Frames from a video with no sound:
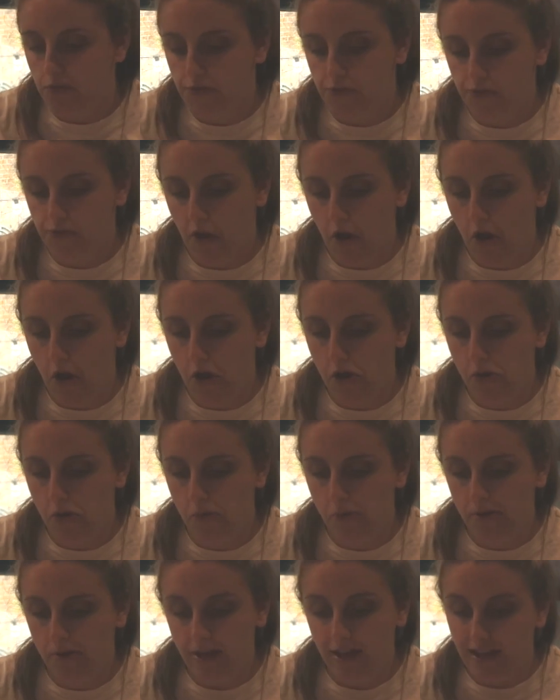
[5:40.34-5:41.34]

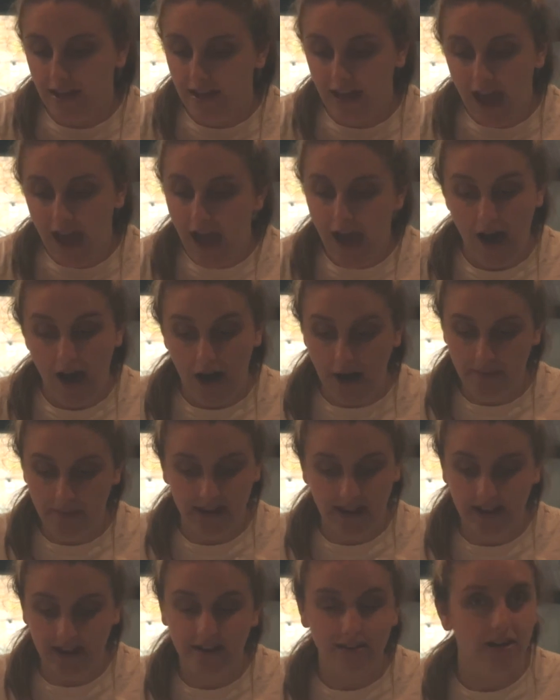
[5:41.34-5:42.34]
So yeah, I
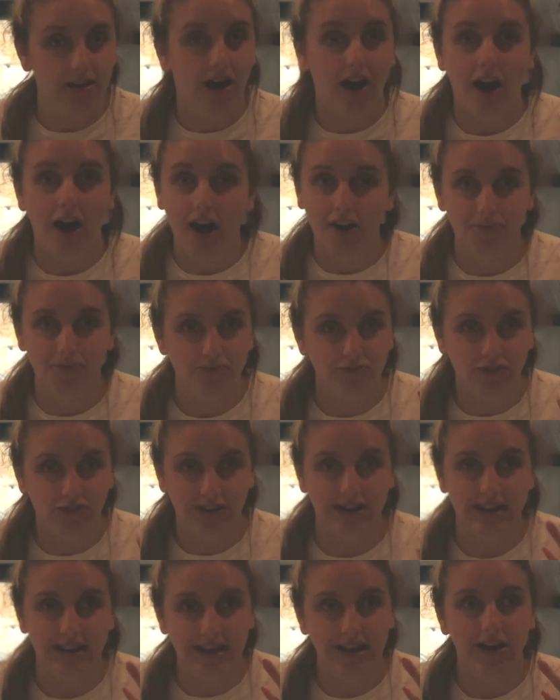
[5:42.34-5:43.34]
mean,
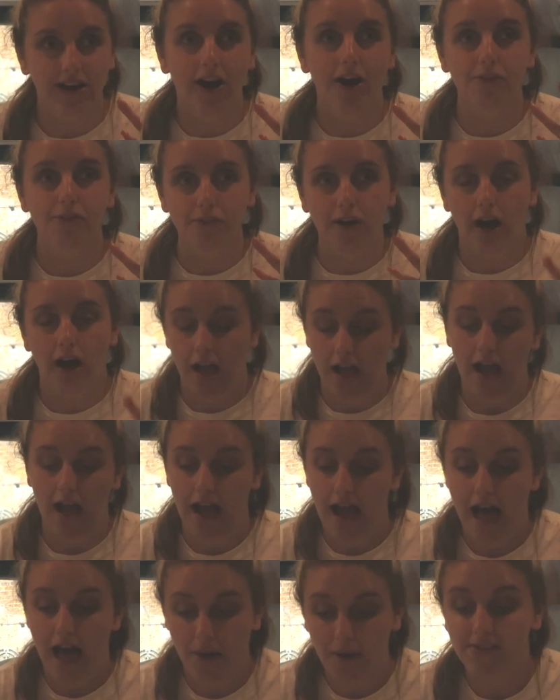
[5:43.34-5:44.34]

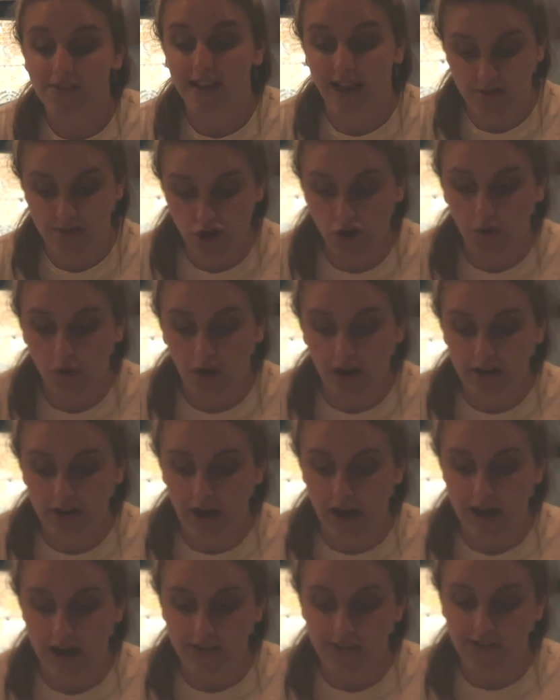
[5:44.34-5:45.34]
it's actually quite
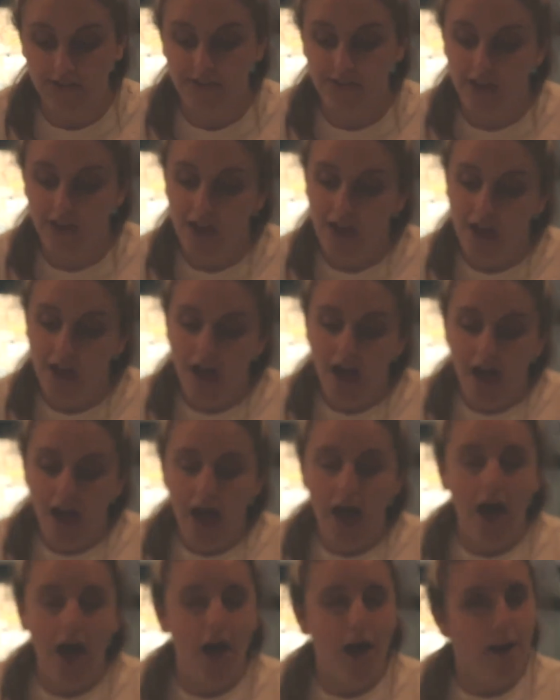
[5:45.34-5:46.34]
nice.
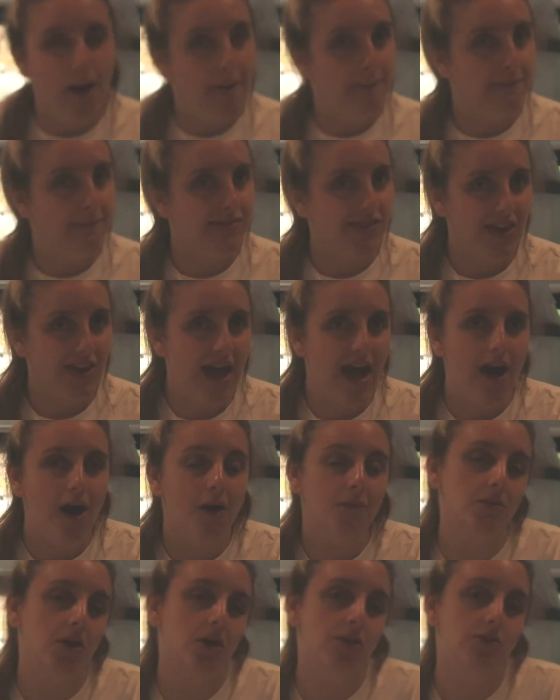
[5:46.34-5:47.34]
So yeah, I'm